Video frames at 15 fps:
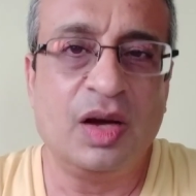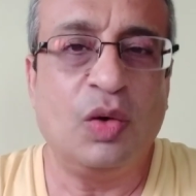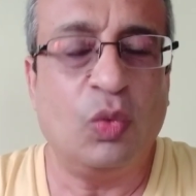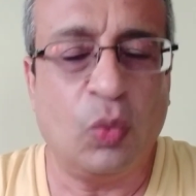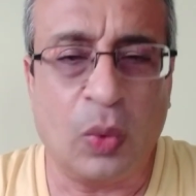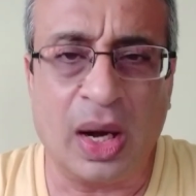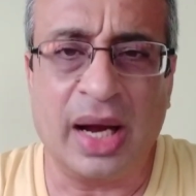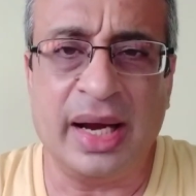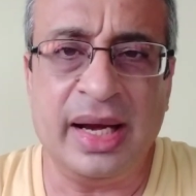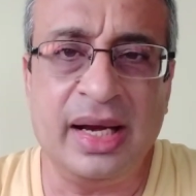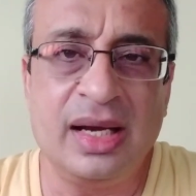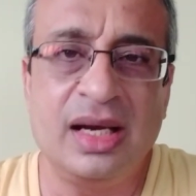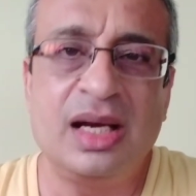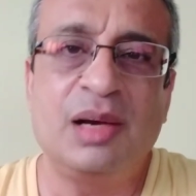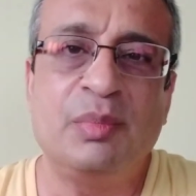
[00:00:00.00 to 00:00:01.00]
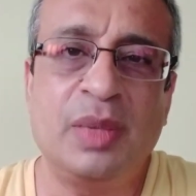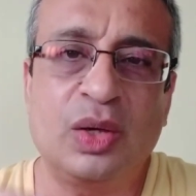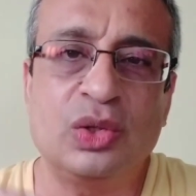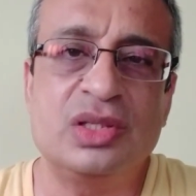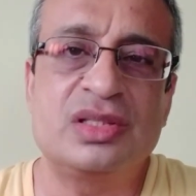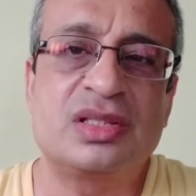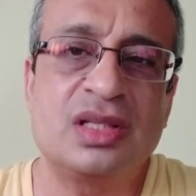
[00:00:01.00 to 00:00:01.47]
Why?
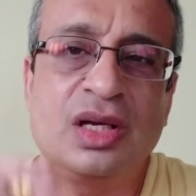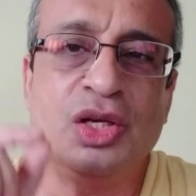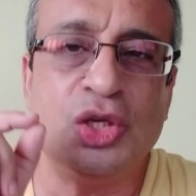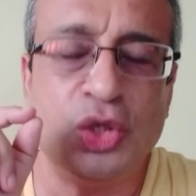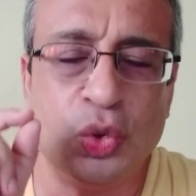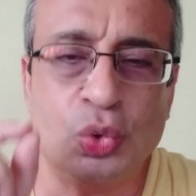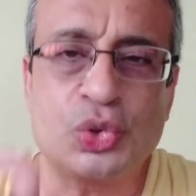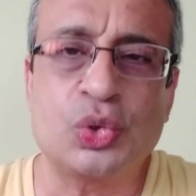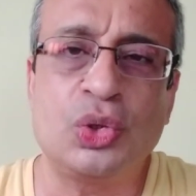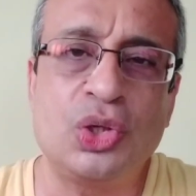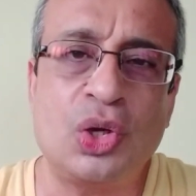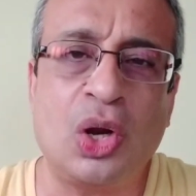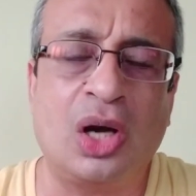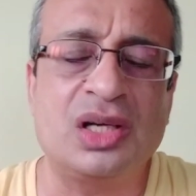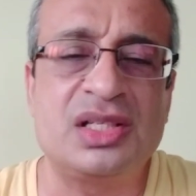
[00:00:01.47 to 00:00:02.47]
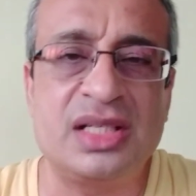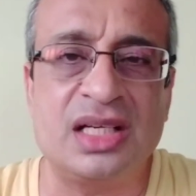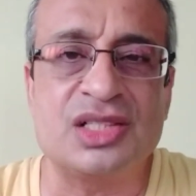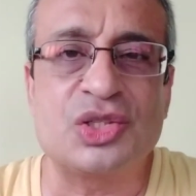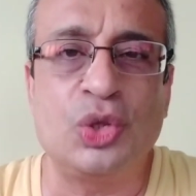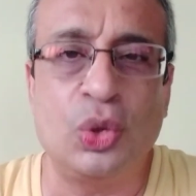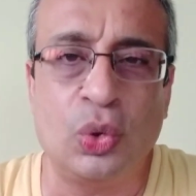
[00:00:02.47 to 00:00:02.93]
Because you should not
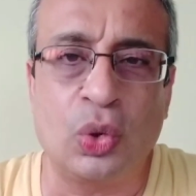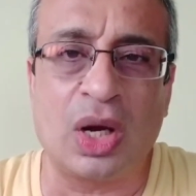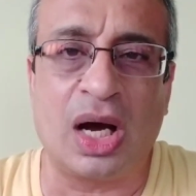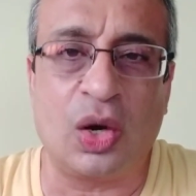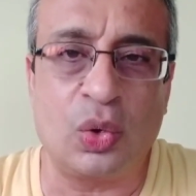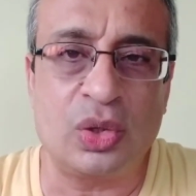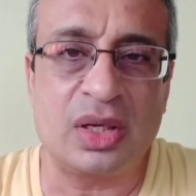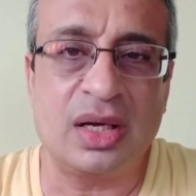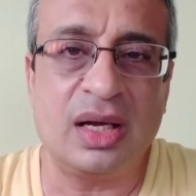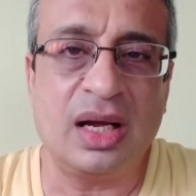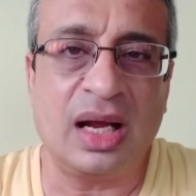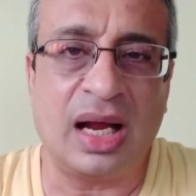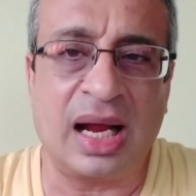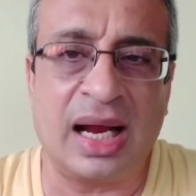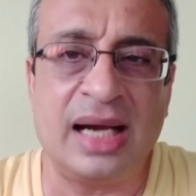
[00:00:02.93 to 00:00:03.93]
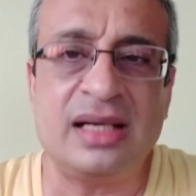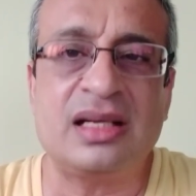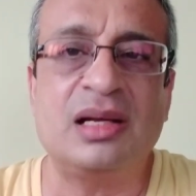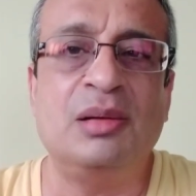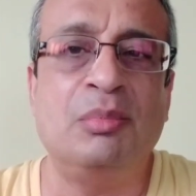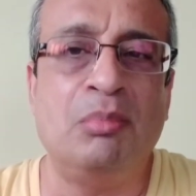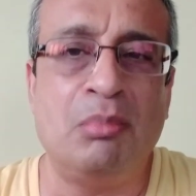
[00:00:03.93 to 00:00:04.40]
just look out at
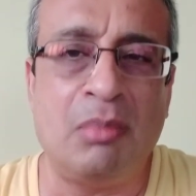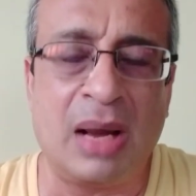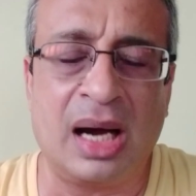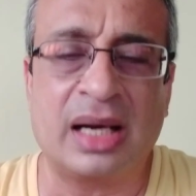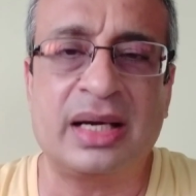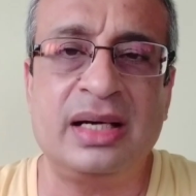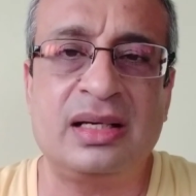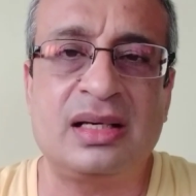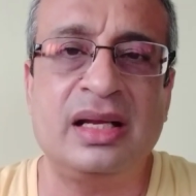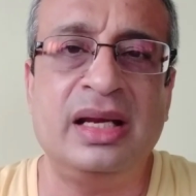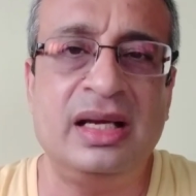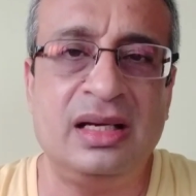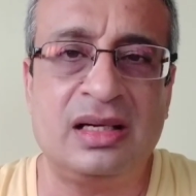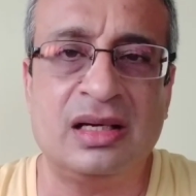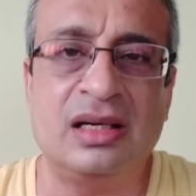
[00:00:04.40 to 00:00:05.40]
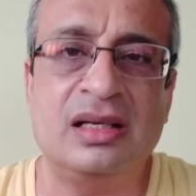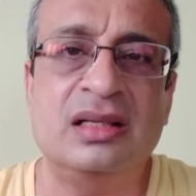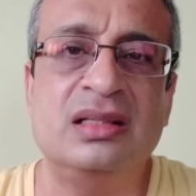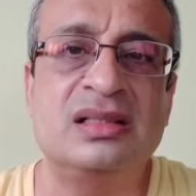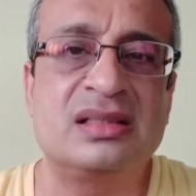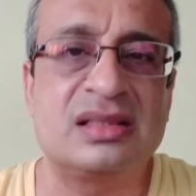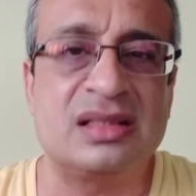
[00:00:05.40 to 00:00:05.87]
market
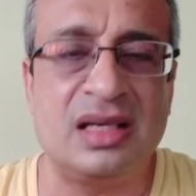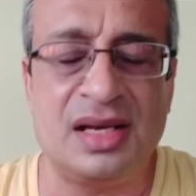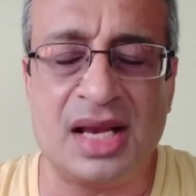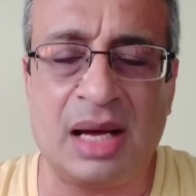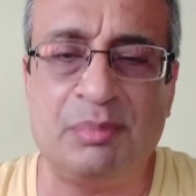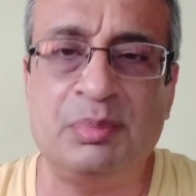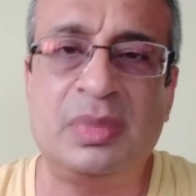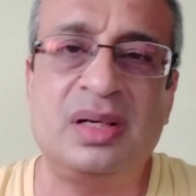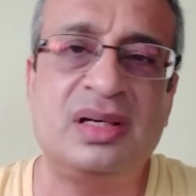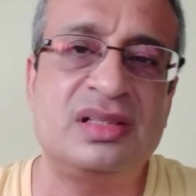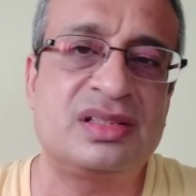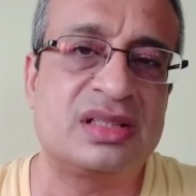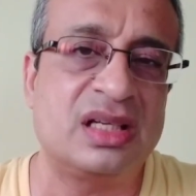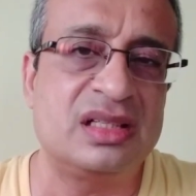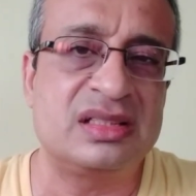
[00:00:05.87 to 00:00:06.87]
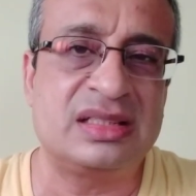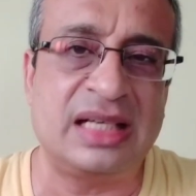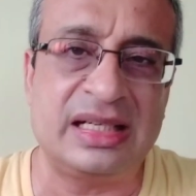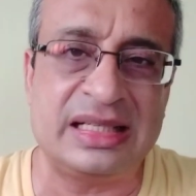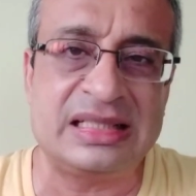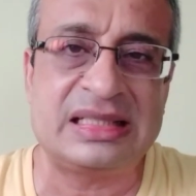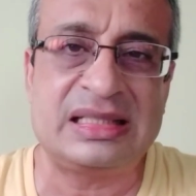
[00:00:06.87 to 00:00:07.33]
internals, numbers,
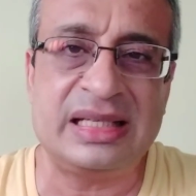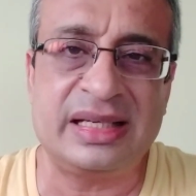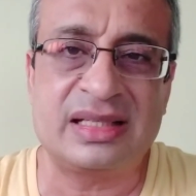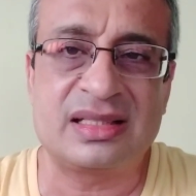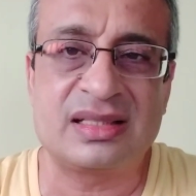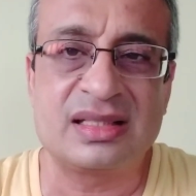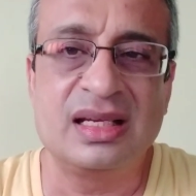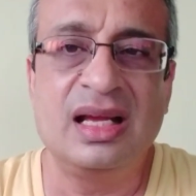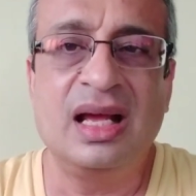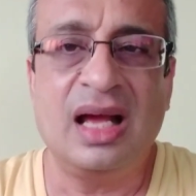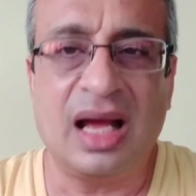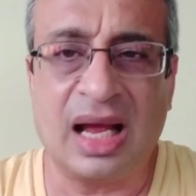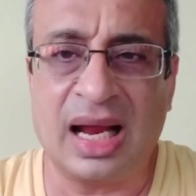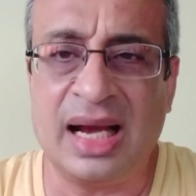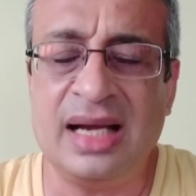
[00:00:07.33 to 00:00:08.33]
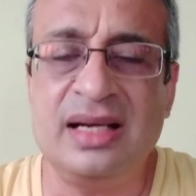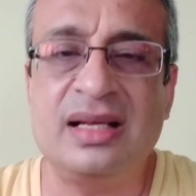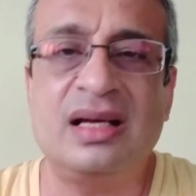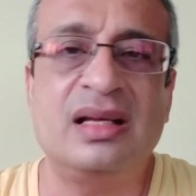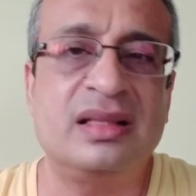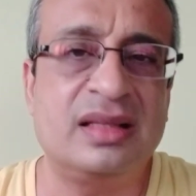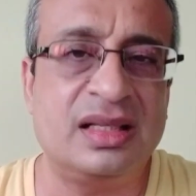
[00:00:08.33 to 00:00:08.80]
statistics, and
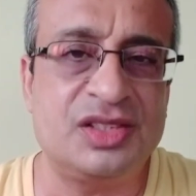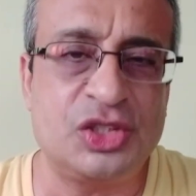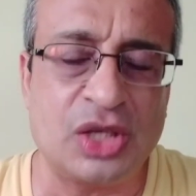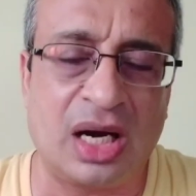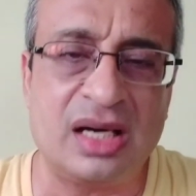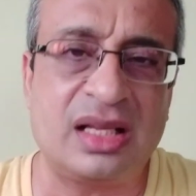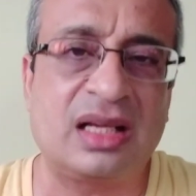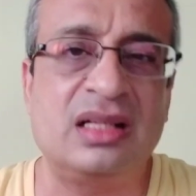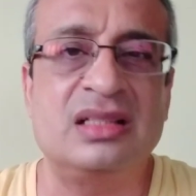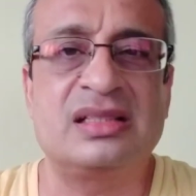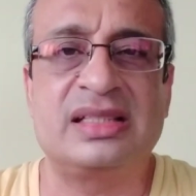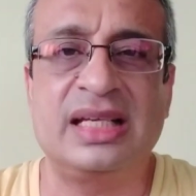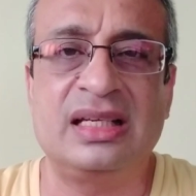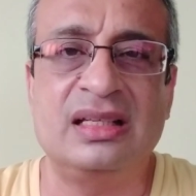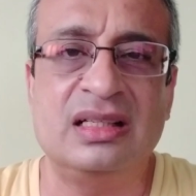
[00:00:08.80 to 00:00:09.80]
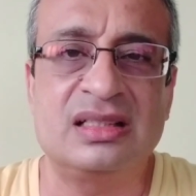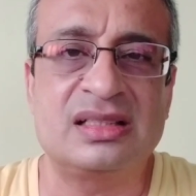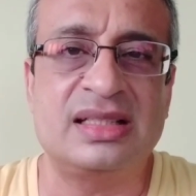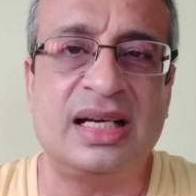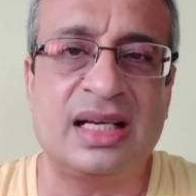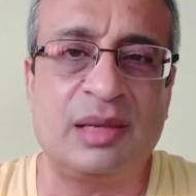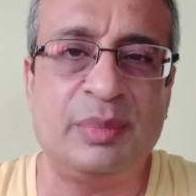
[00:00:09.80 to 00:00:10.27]
the chartical signals
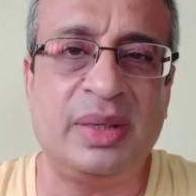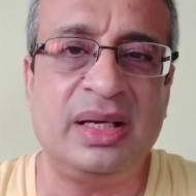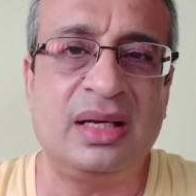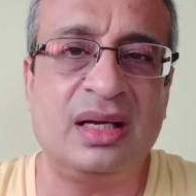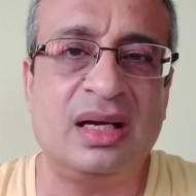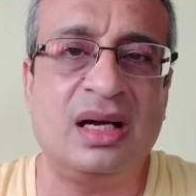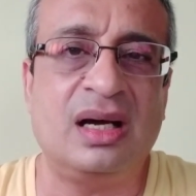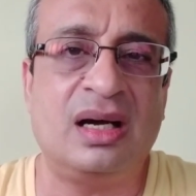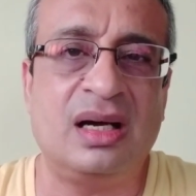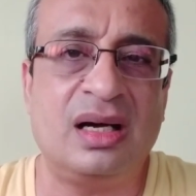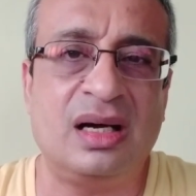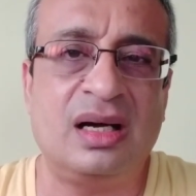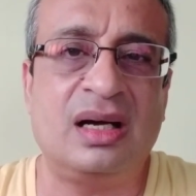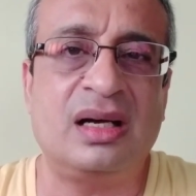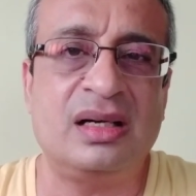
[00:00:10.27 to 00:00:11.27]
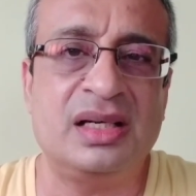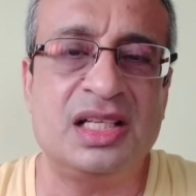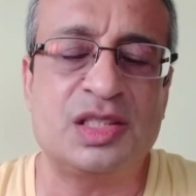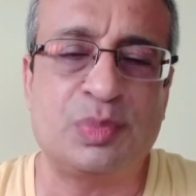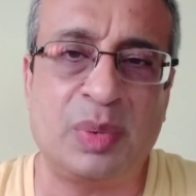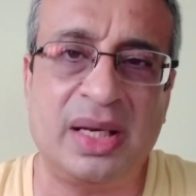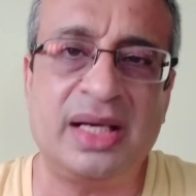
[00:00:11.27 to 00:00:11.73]
that are being uh, uh,
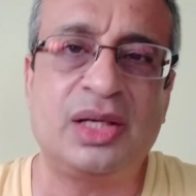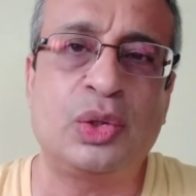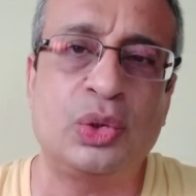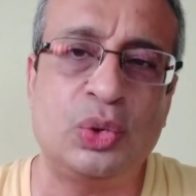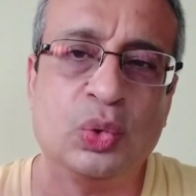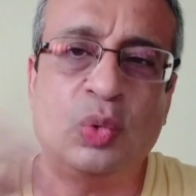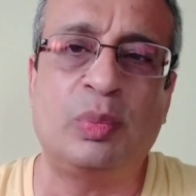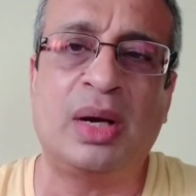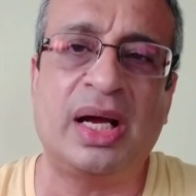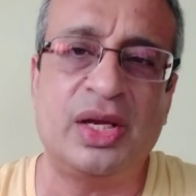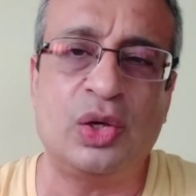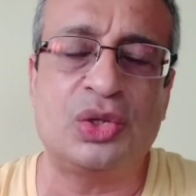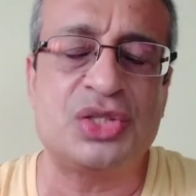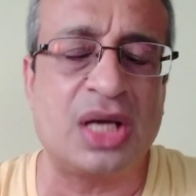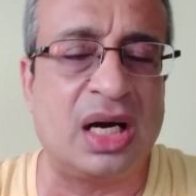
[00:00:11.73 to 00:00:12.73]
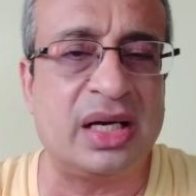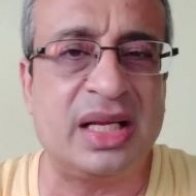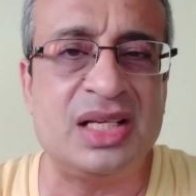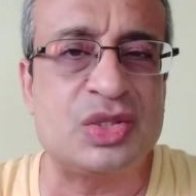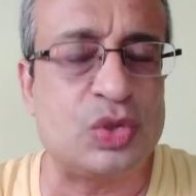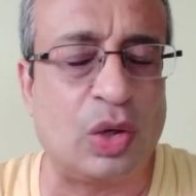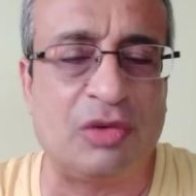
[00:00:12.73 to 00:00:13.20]
displayed to you by your charting
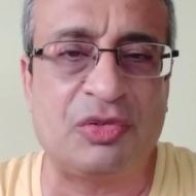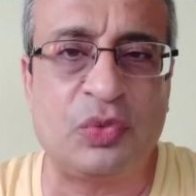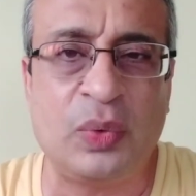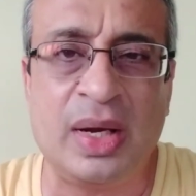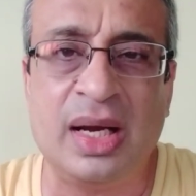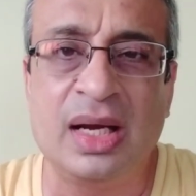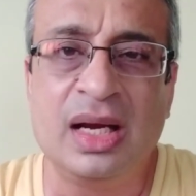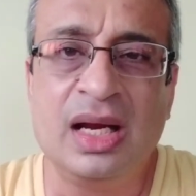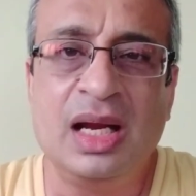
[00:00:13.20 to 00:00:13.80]
software,